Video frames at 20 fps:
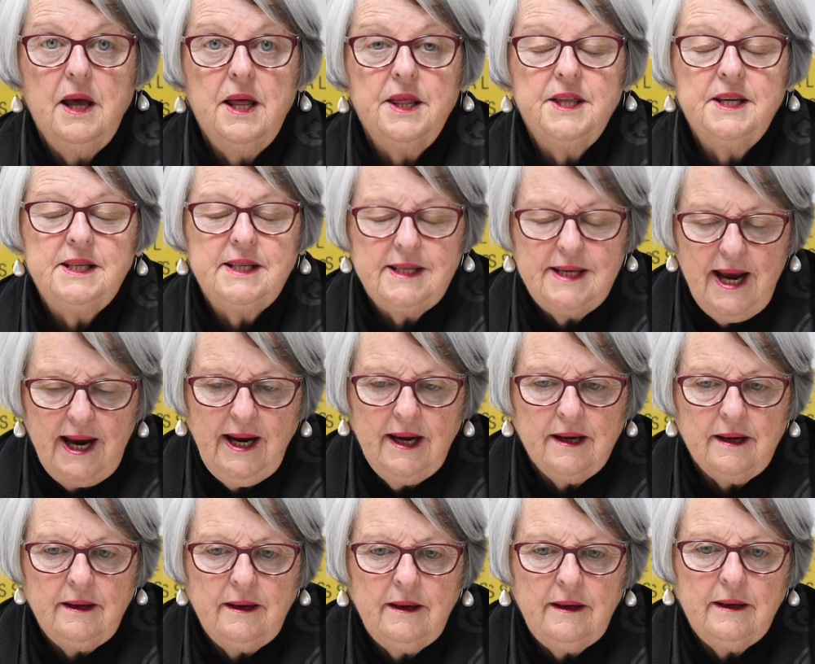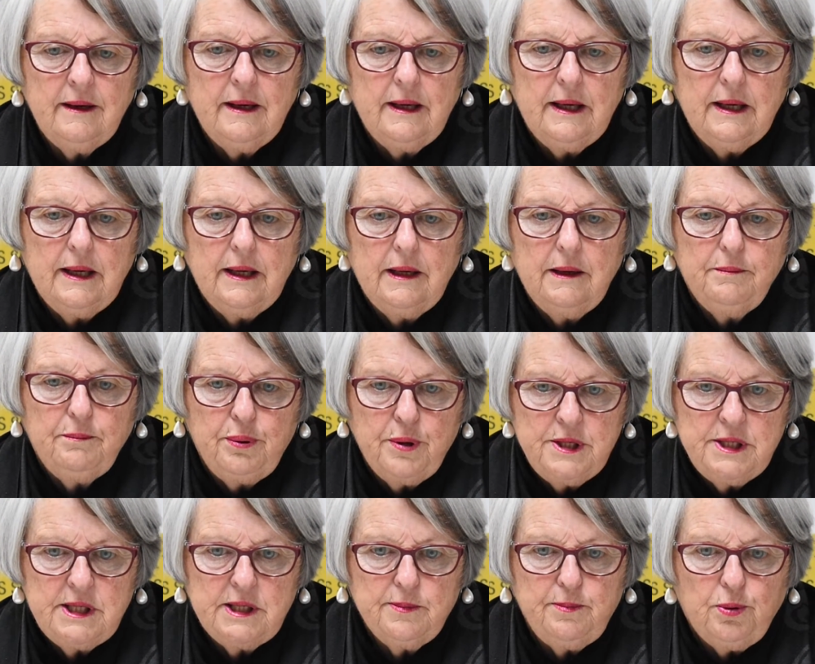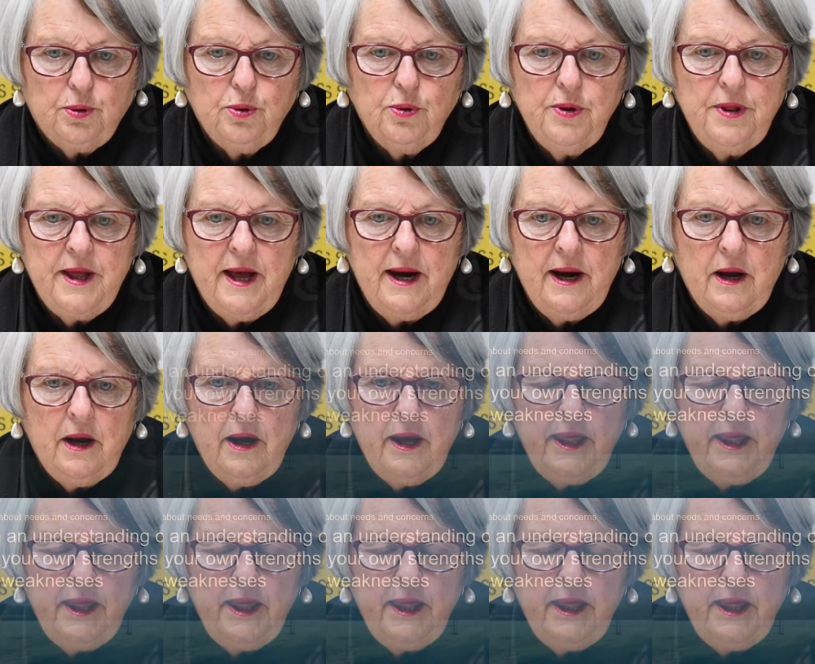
The second principle that I